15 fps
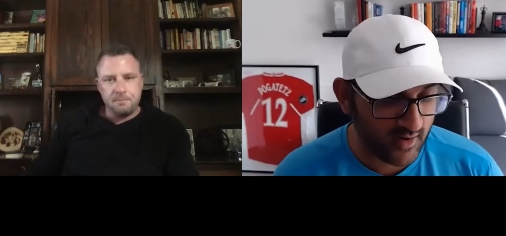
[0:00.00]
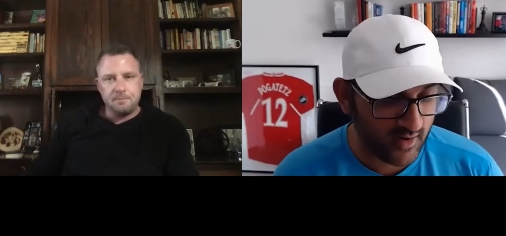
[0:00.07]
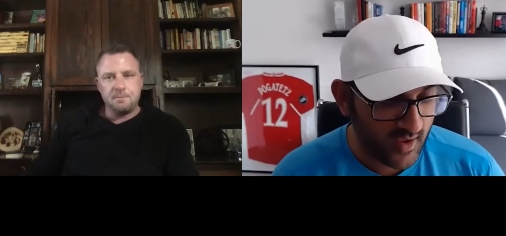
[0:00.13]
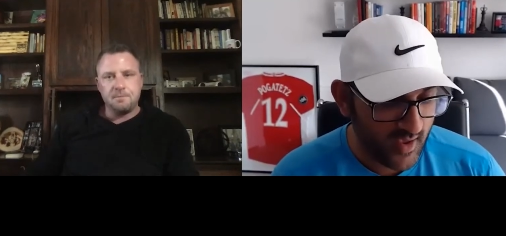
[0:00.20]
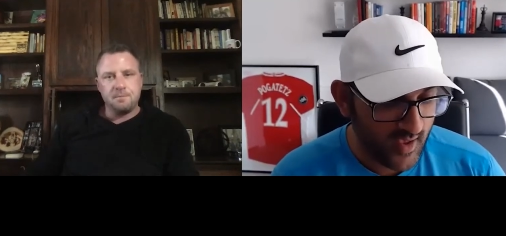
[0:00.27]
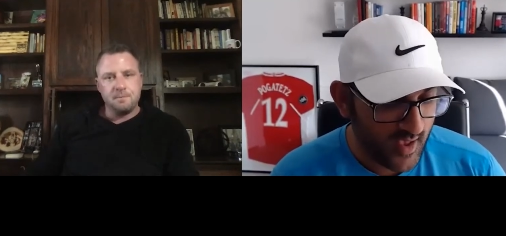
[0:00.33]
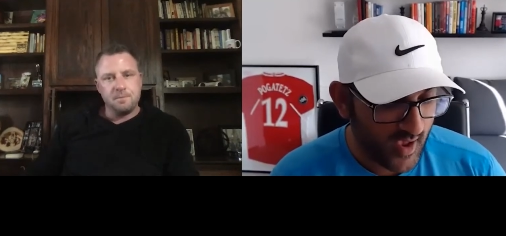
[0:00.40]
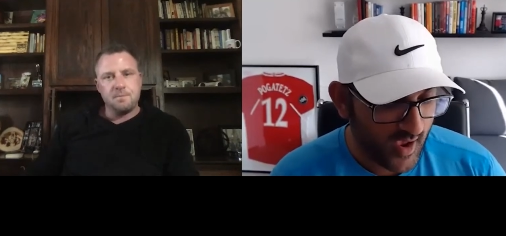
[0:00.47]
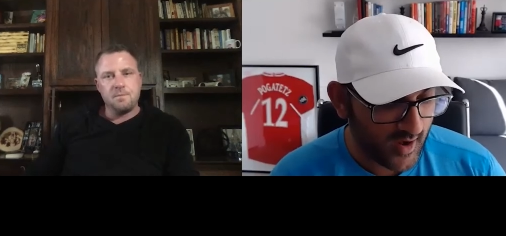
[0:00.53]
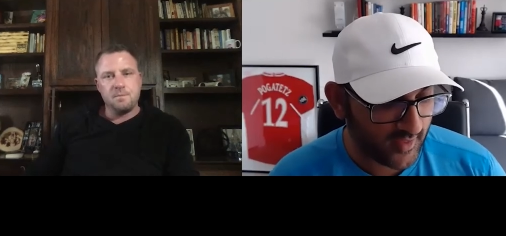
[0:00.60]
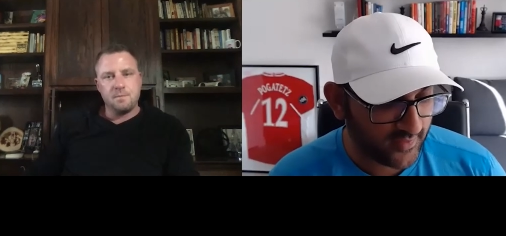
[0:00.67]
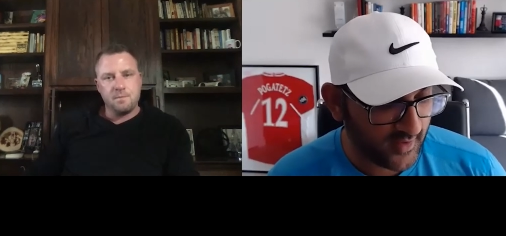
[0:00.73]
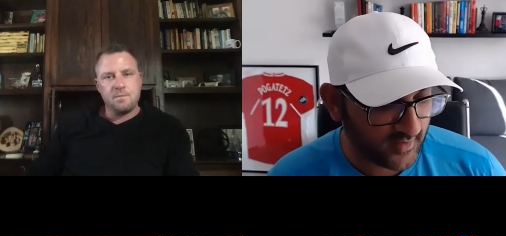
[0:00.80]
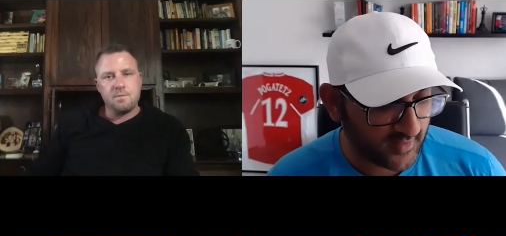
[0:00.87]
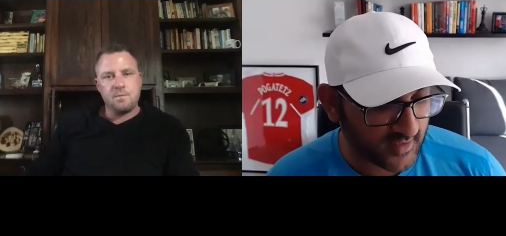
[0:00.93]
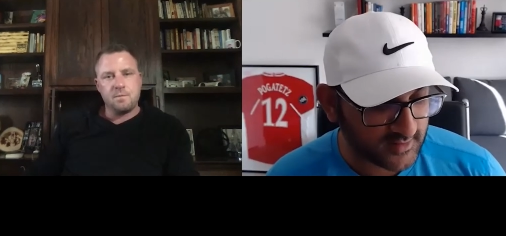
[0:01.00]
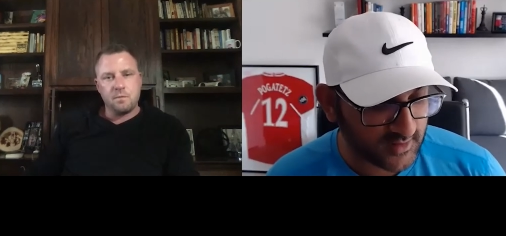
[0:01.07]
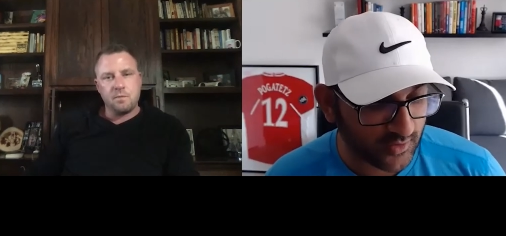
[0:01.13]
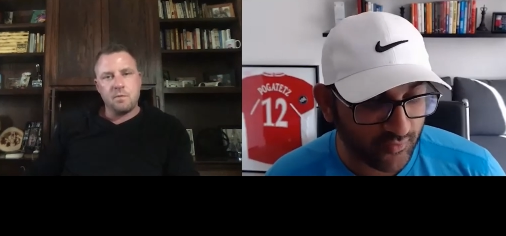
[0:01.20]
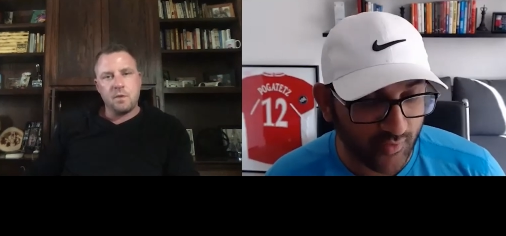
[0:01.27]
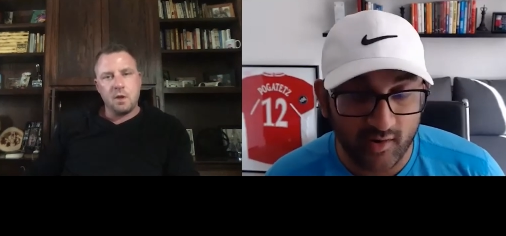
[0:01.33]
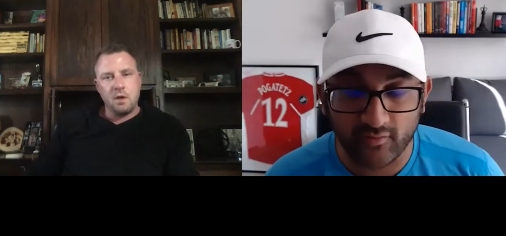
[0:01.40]
Speaker 1: And and I think that's
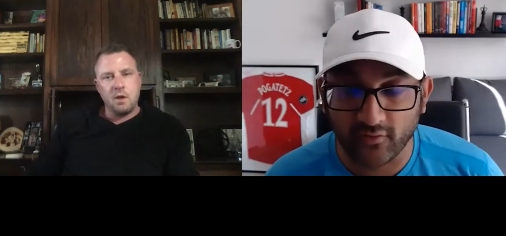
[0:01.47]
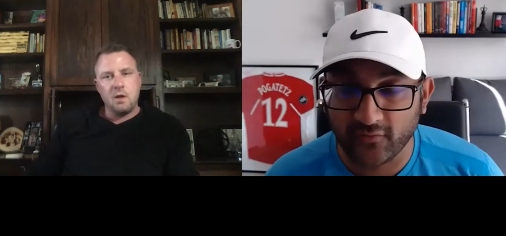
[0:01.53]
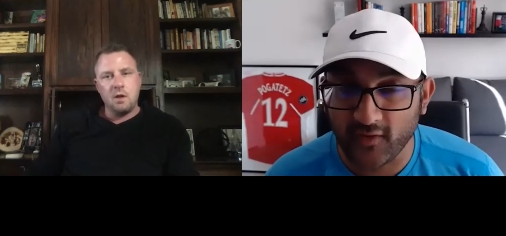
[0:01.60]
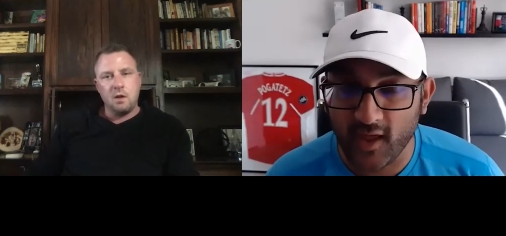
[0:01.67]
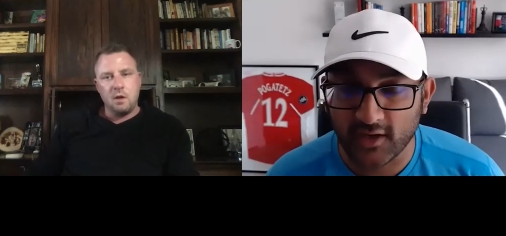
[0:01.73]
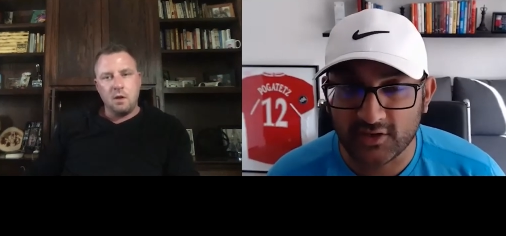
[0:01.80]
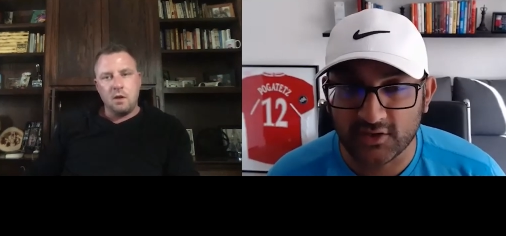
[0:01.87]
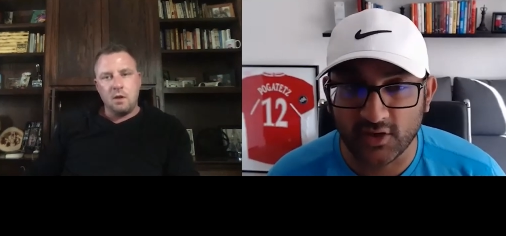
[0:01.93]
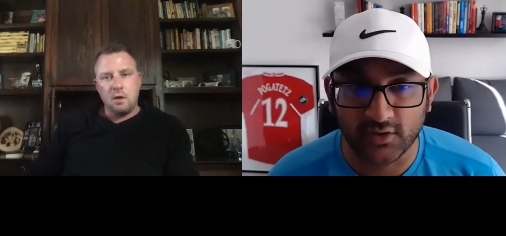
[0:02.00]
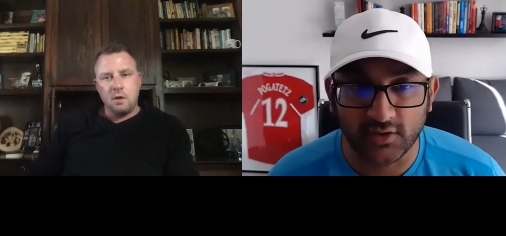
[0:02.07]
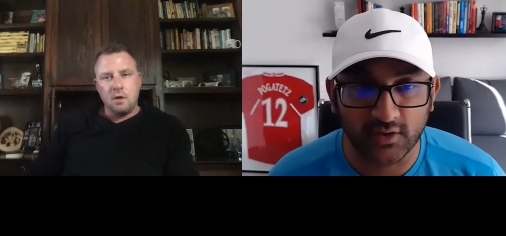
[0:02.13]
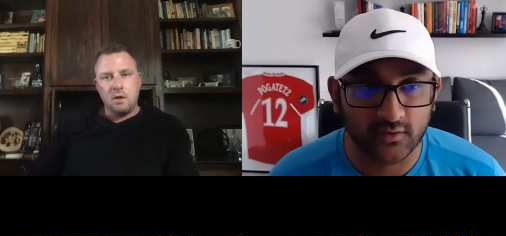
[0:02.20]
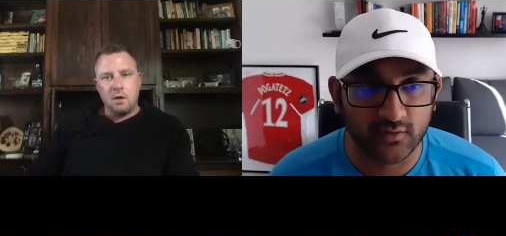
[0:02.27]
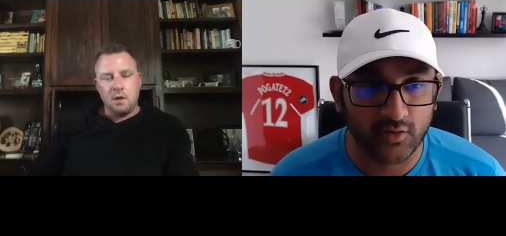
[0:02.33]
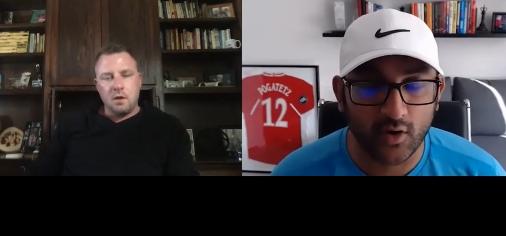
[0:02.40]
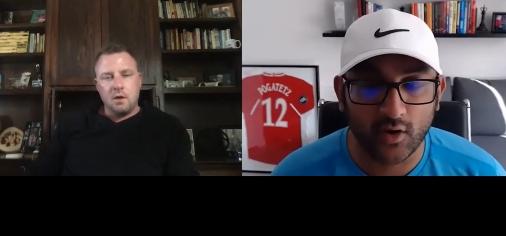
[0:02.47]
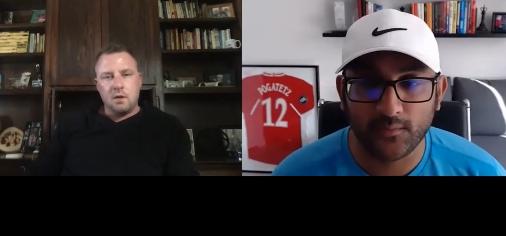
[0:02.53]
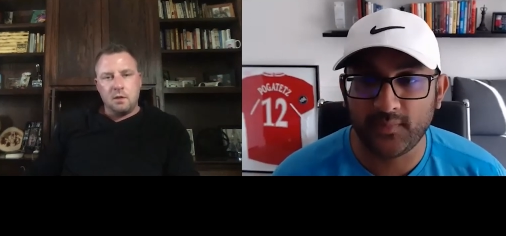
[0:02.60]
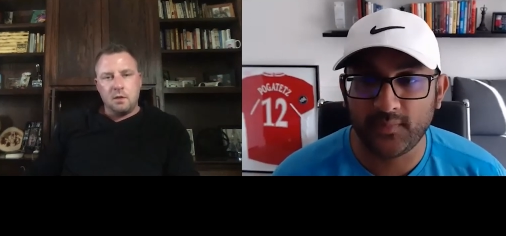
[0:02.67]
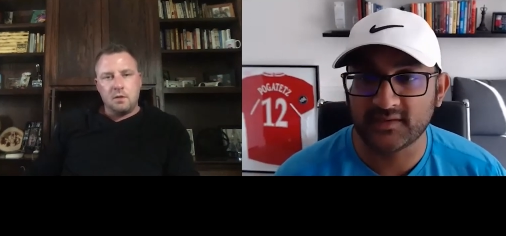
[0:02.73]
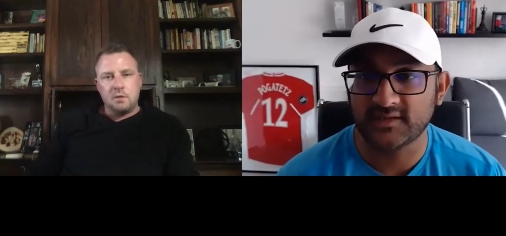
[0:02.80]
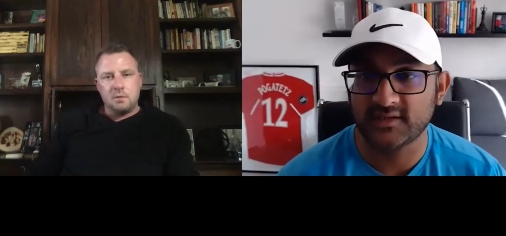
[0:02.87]
a great reflection on you and
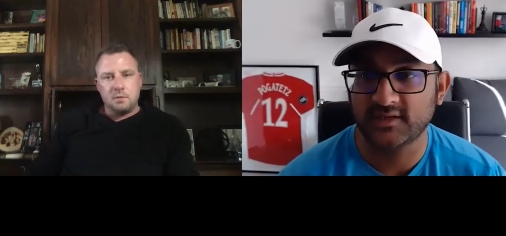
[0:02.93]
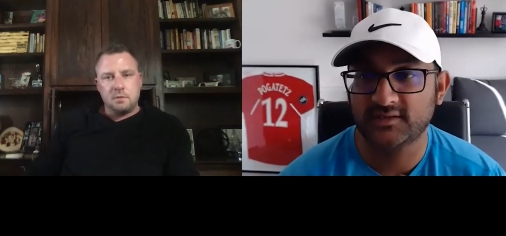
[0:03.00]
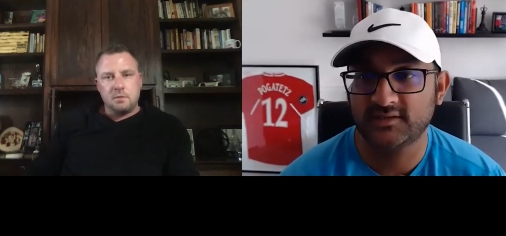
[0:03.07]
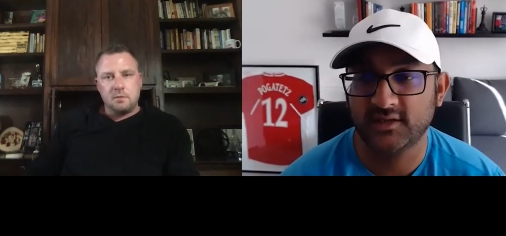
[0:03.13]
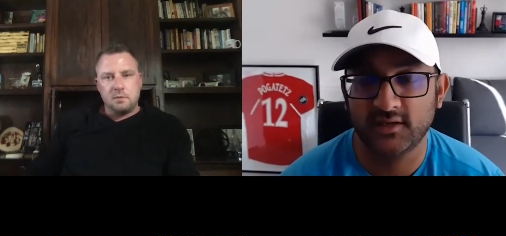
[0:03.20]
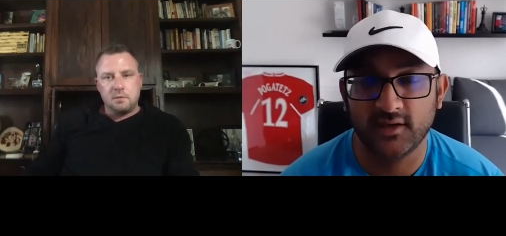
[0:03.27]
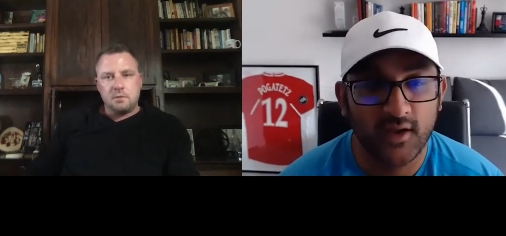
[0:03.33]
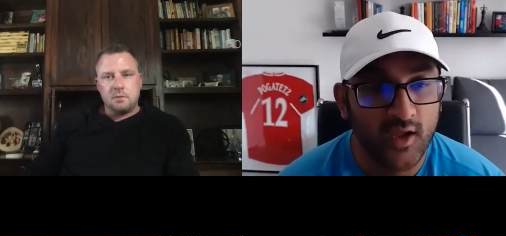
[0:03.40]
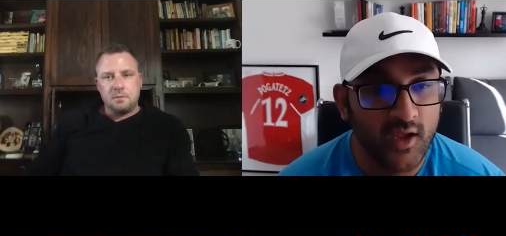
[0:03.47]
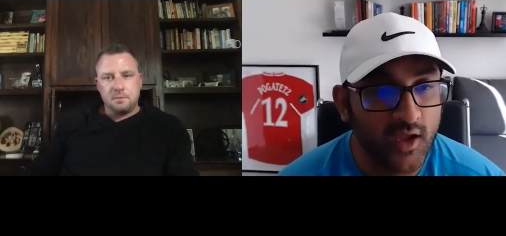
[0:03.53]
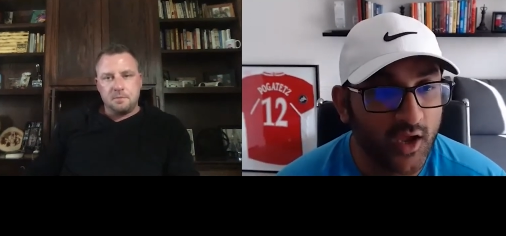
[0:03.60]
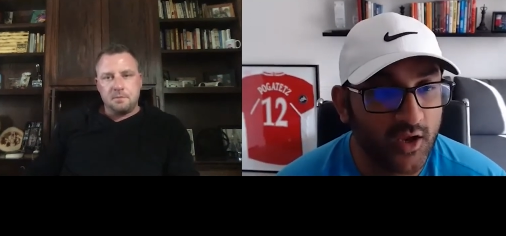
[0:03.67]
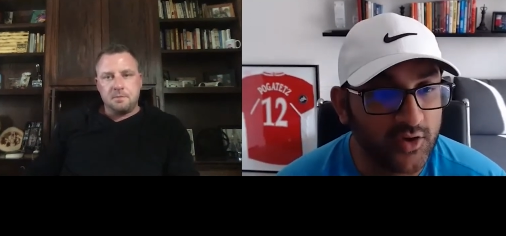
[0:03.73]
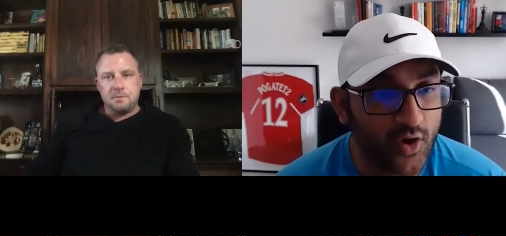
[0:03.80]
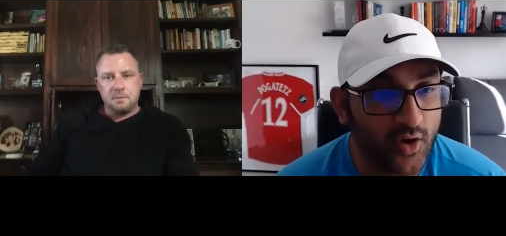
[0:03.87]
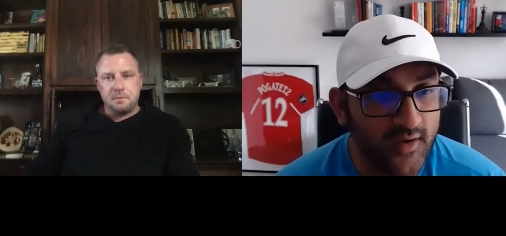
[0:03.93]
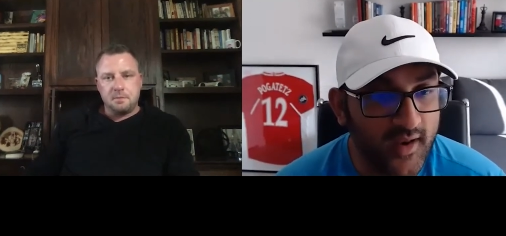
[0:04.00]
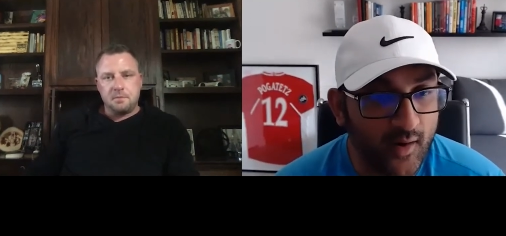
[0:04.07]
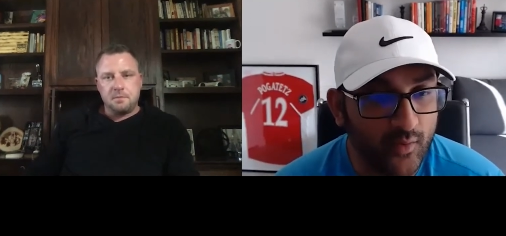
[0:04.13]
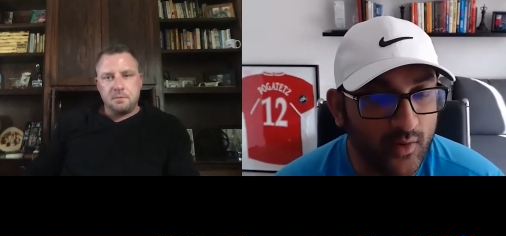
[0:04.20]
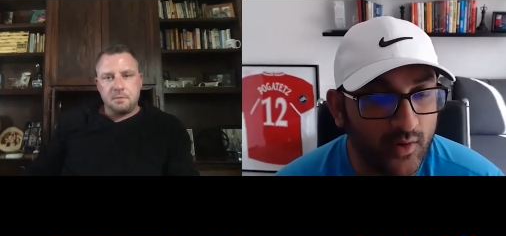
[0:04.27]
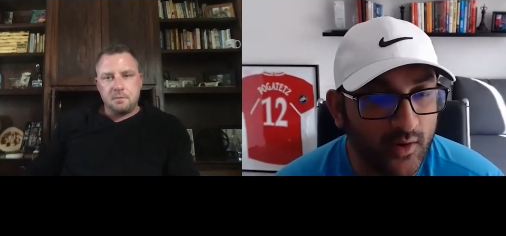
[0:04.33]
your business and and your
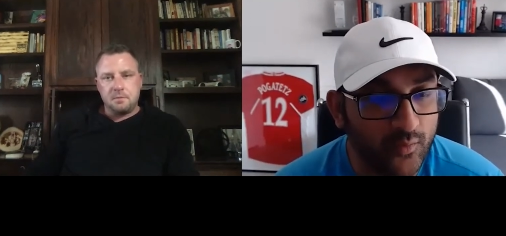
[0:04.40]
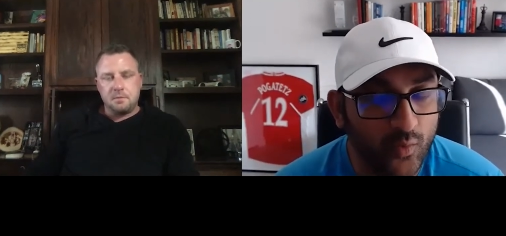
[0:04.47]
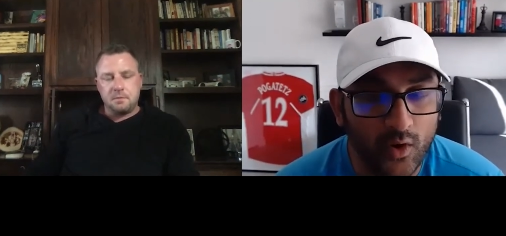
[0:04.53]
network.